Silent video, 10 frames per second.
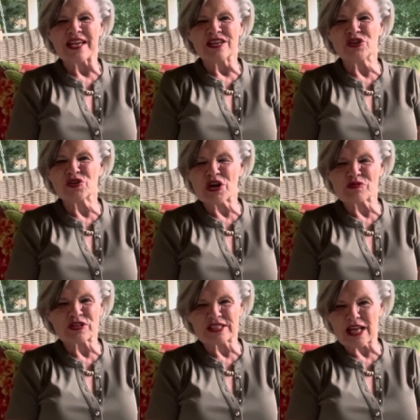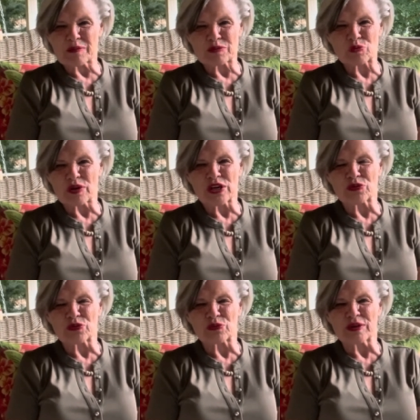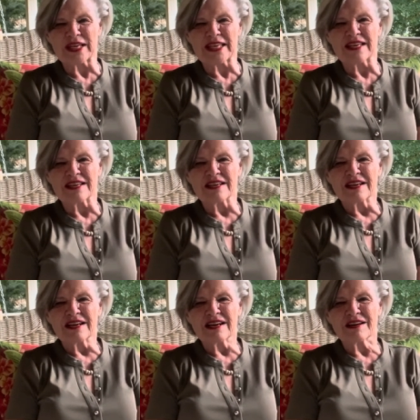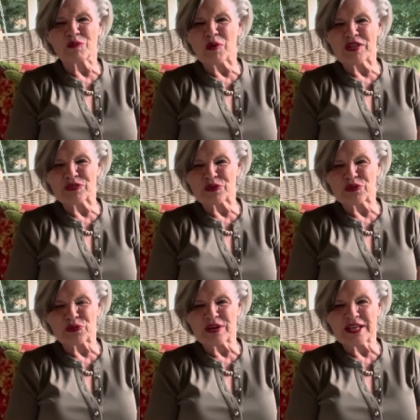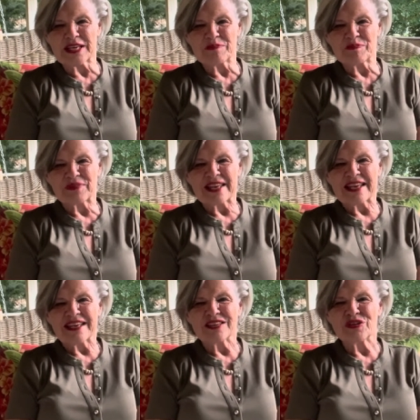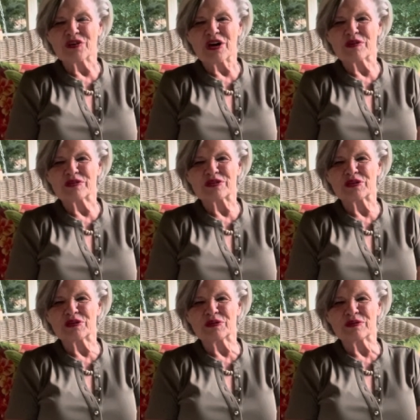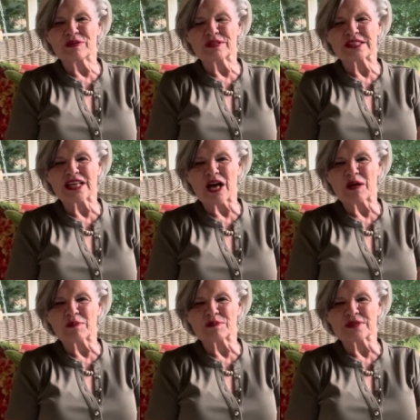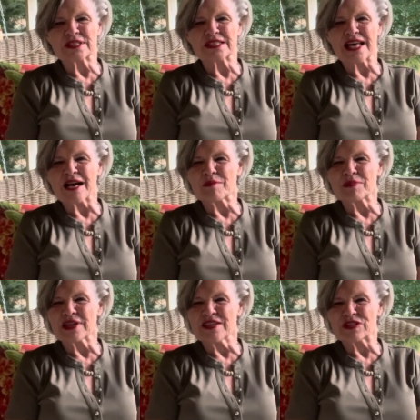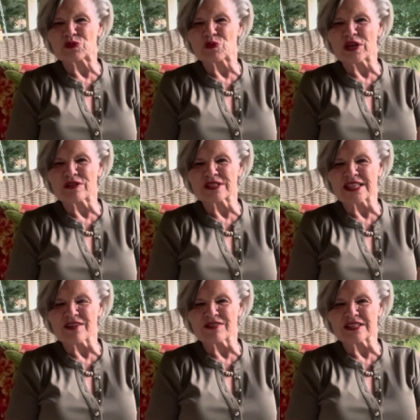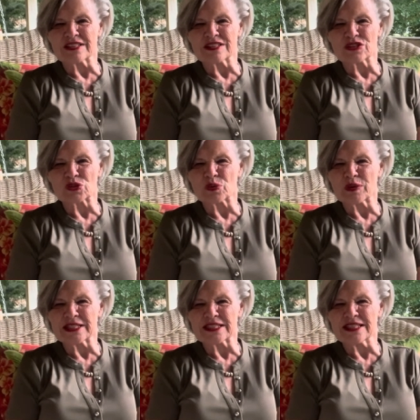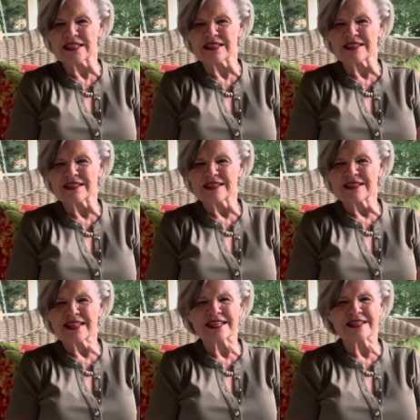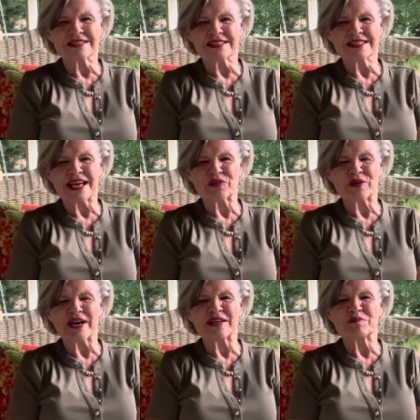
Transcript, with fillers: You go to Psalms 103, uh, 1 through 3 you go to Psalms, I believe it's 107.20, that doesn't sound right,